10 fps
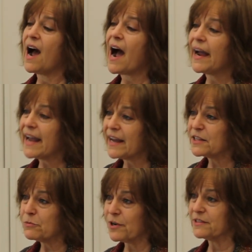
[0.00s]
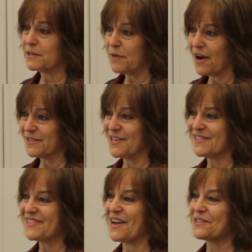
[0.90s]
I had the
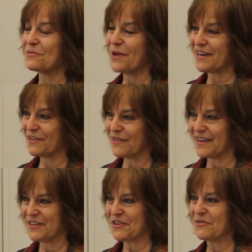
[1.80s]
deposits on the wedding venue.